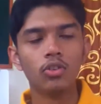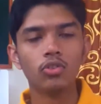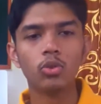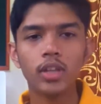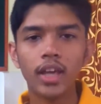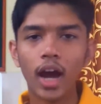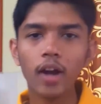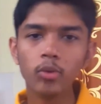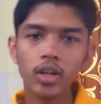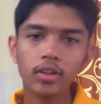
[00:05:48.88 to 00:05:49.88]
So the
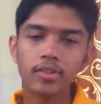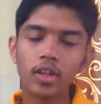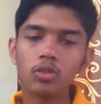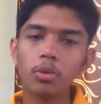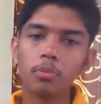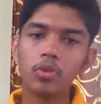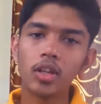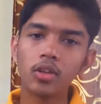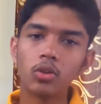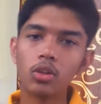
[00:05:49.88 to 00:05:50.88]
hardware is said to be
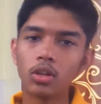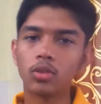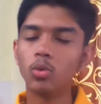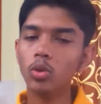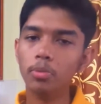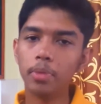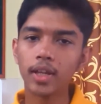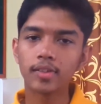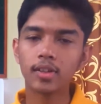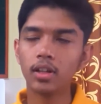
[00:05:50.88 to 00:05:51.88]
pretty good on the Google
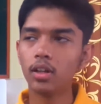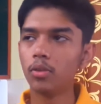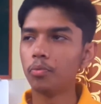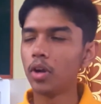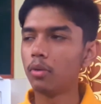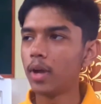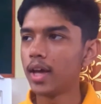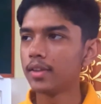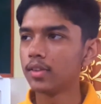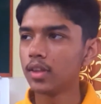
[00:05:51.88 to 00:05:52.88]
Pixel,
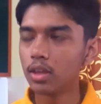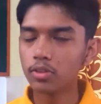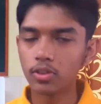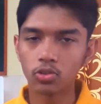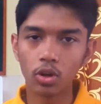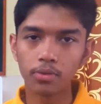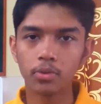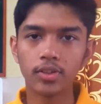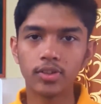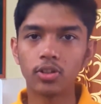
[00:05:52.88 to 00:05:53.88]
whereas even the
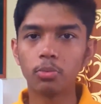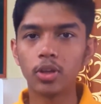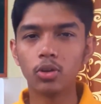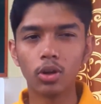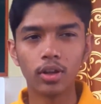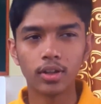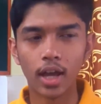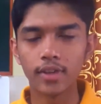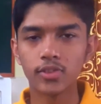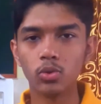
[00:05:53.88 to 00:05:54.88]
software is said to be good. It
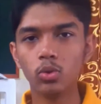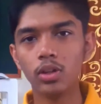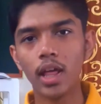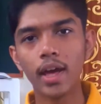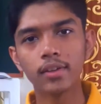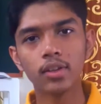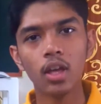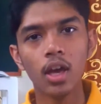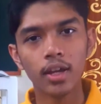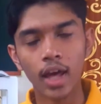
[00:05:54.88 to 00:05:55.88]
has no lags.
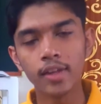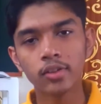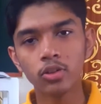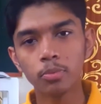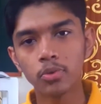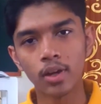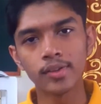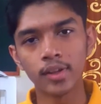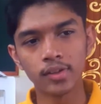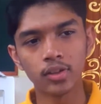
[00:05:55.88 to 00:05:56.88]
It has a good
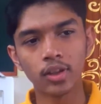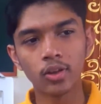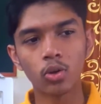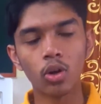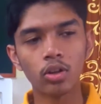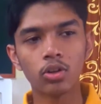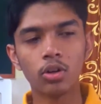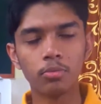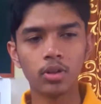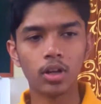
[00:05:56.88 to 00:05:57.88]
processor, the
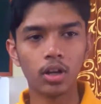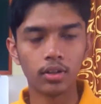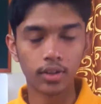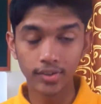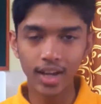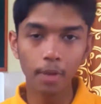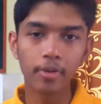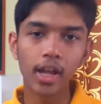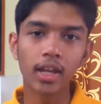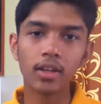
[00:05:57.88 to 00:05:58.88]
Qualcomm, the
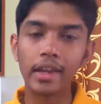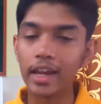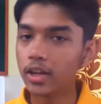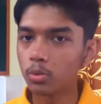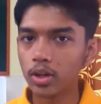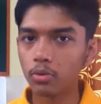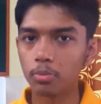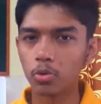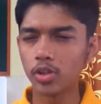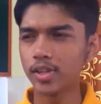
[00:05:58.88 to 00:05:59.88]
Snapdragon
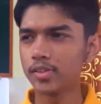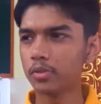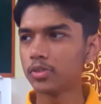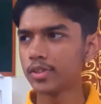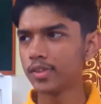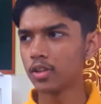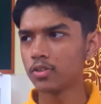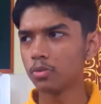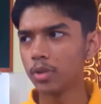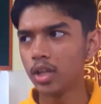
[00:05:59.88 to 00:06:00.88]
821 processor, which is
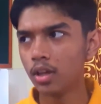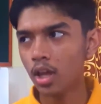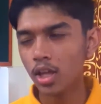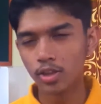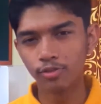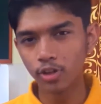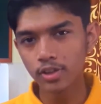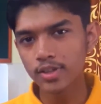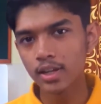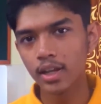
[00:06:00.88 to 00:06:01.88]
said to be the
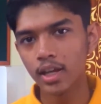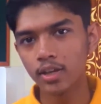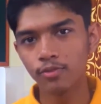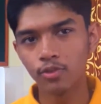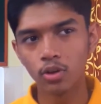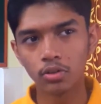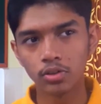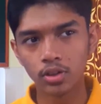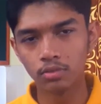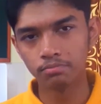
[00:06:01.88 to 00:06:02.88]
first in line for
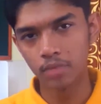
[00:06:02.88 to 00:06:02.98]
the